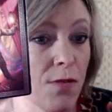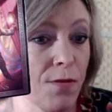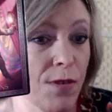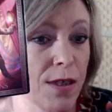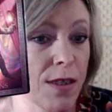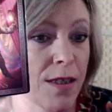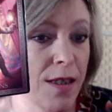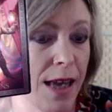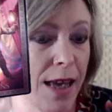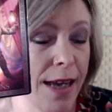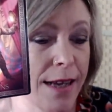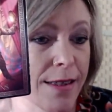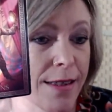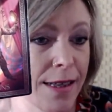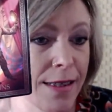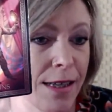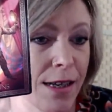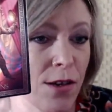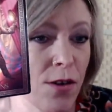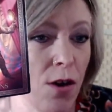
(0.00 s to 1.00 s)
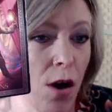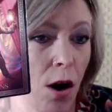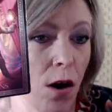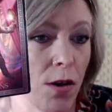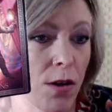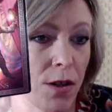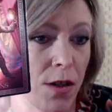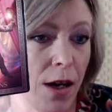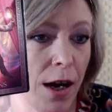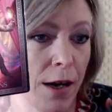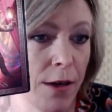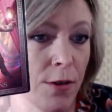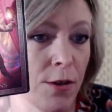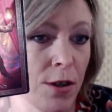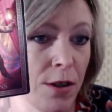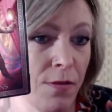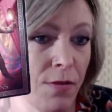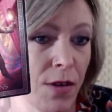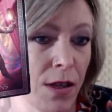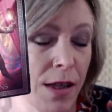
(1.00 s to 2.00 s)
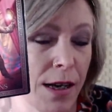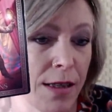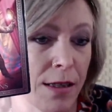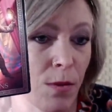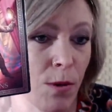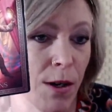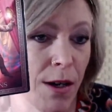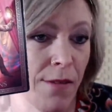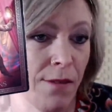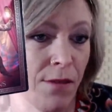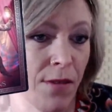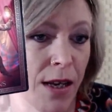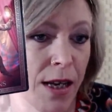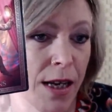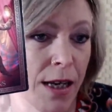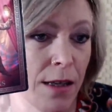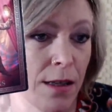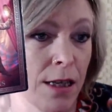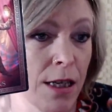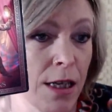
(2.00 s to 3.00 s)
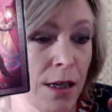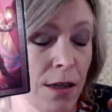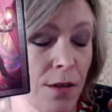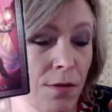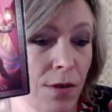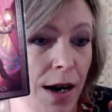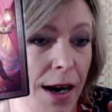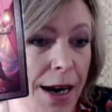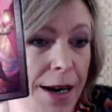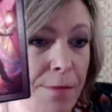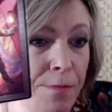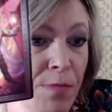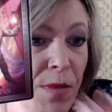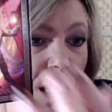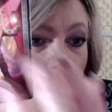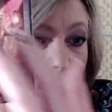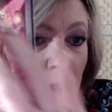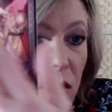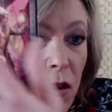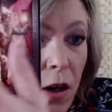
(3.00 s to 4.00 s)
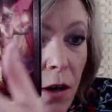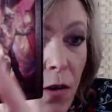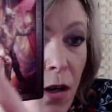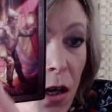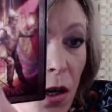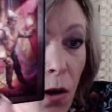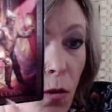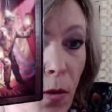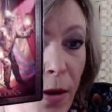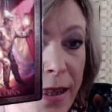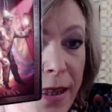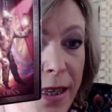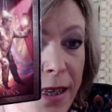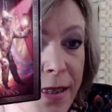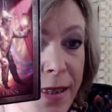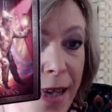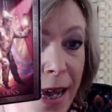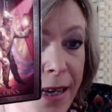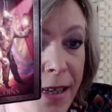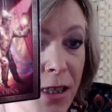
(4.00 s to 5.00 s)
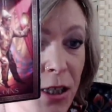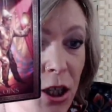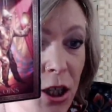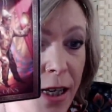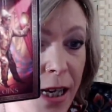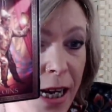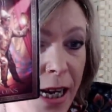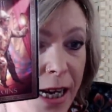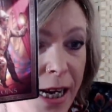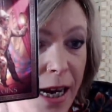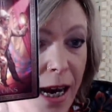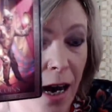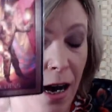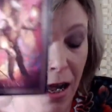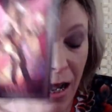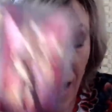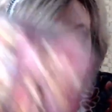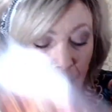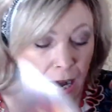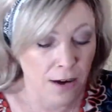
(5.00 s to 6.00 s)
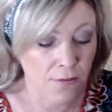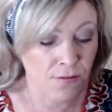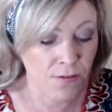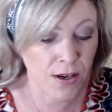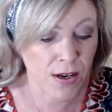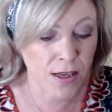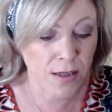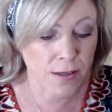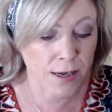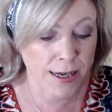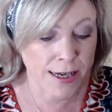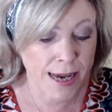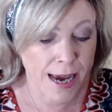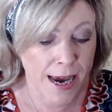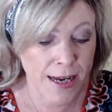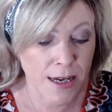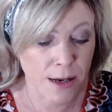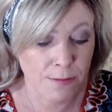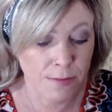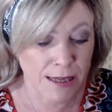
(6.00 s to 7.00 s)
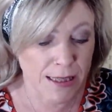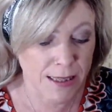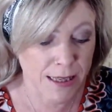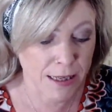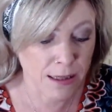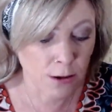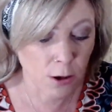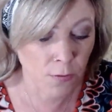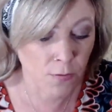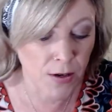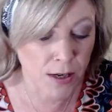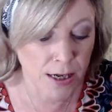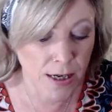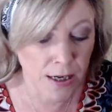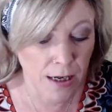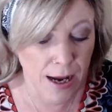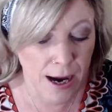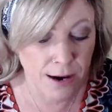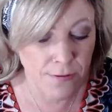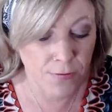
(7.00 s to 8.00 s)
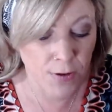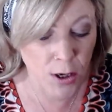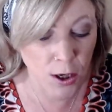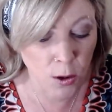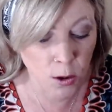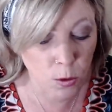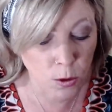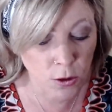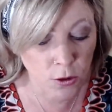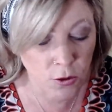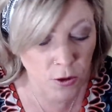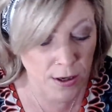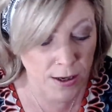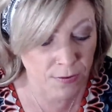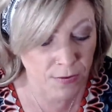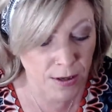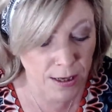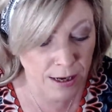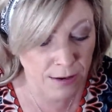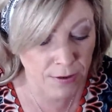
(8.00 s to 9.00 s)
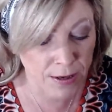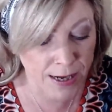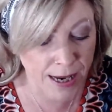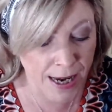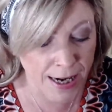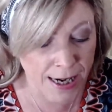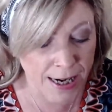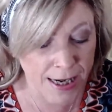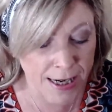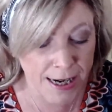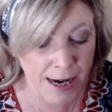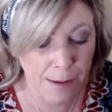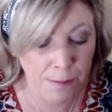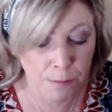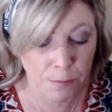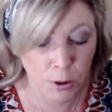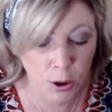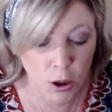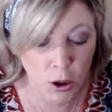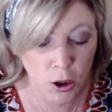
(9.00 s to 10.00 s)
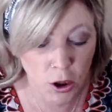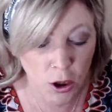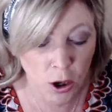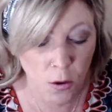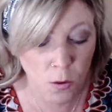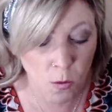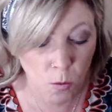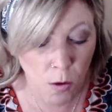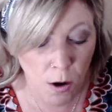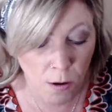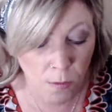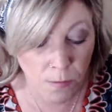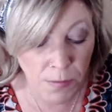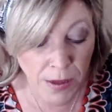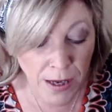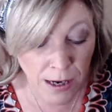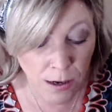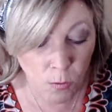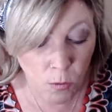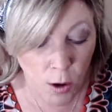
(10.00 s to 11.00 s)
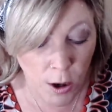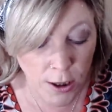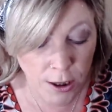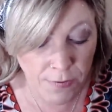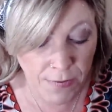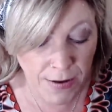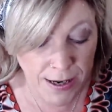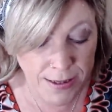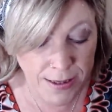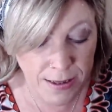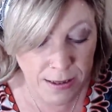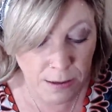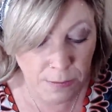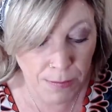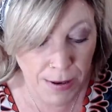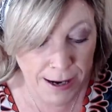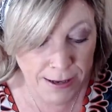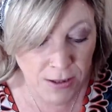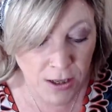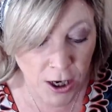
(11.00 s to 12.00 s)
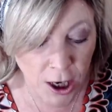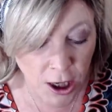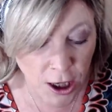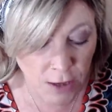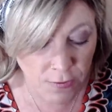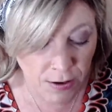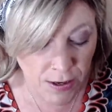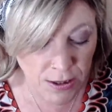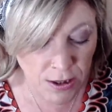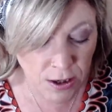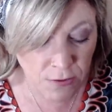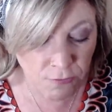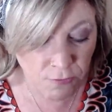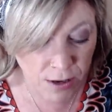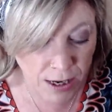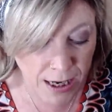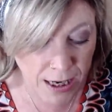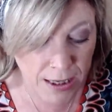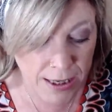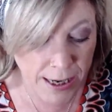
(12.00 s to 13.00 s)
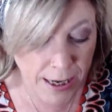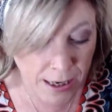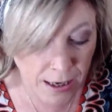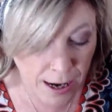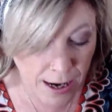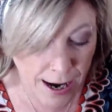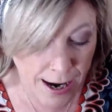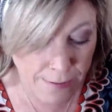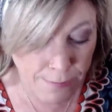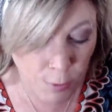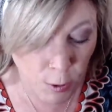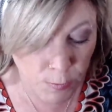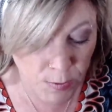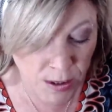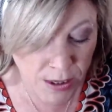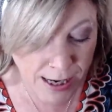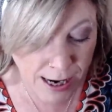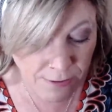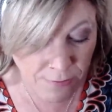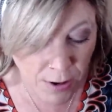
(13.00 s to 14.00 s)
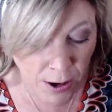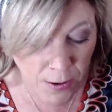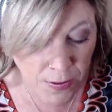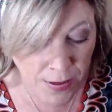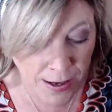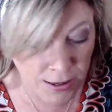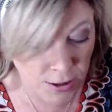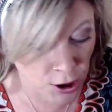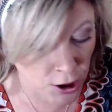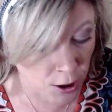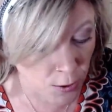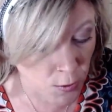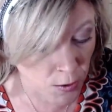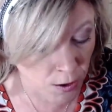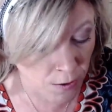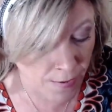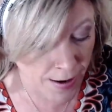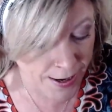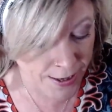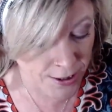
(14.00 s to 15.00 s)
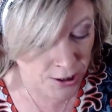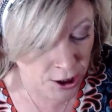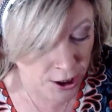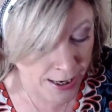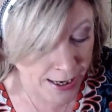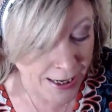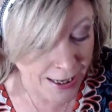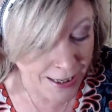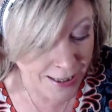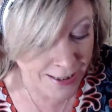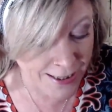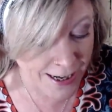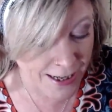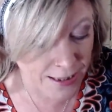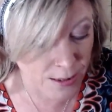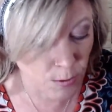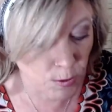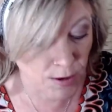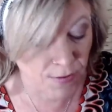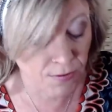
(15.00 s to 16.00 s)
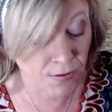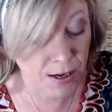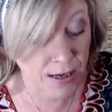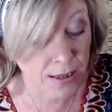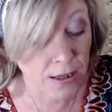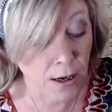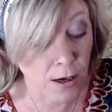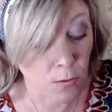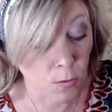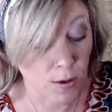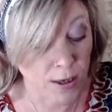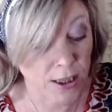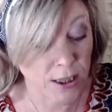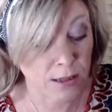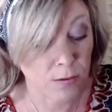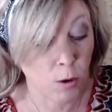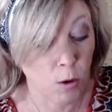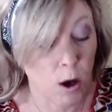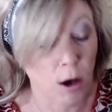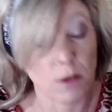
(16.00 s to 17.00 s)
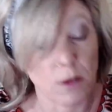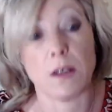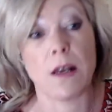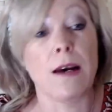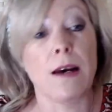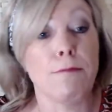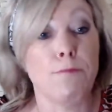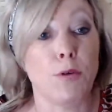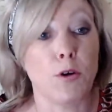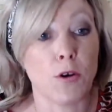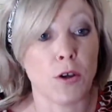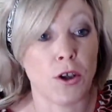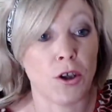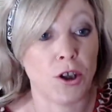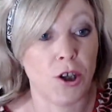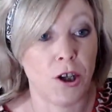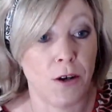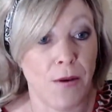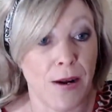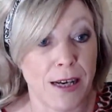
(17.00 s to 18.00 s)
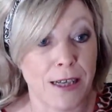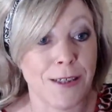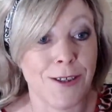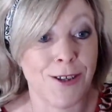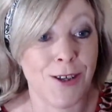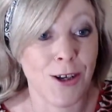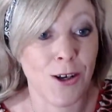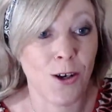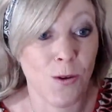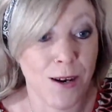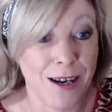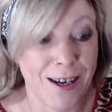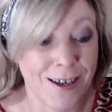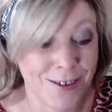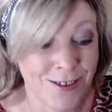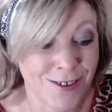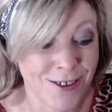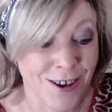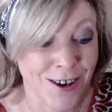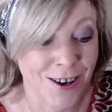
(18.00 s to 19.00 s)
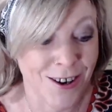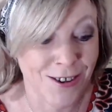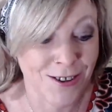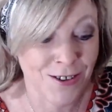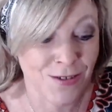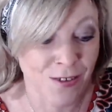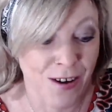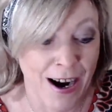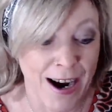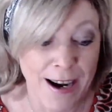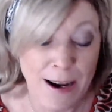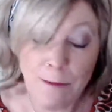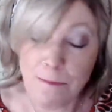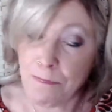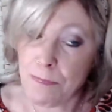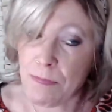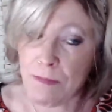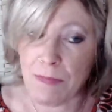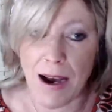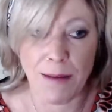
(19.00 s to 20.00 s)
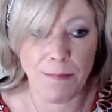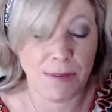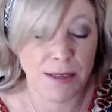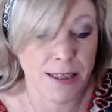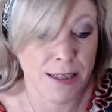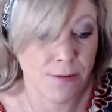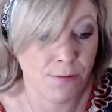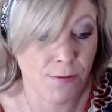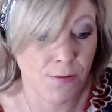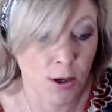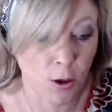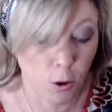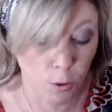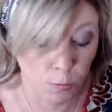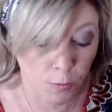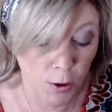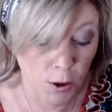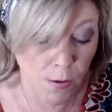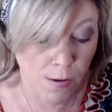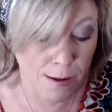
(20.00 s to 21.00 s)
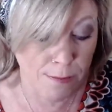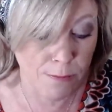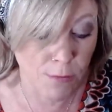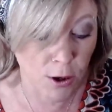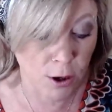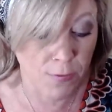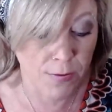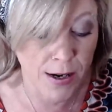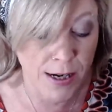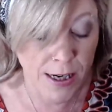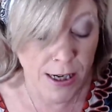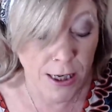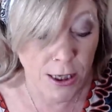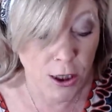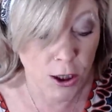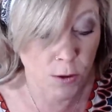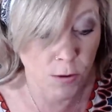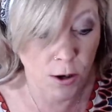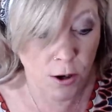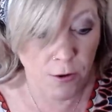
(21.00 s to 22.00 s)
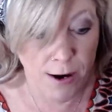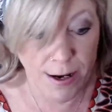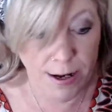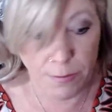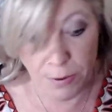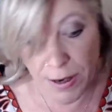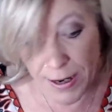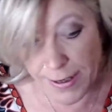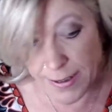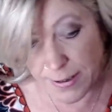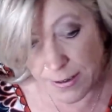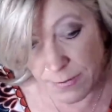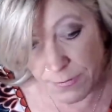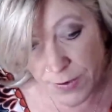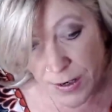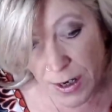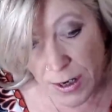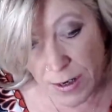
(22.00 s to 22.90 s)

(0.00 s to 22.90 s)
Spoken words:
six. Had it knocked out of you, that's what I feel, right? And so with this energy here, I feel that, yeah, you're missing love in your life and you're wondering if you'll ever get it again, but you don't want what you've had in the past. You've had to really climb up to get around that Joker energy. That's what I feel, which is what's pushed you into your Queen of Swords, right? Might be difficult, but you are moving to a great place of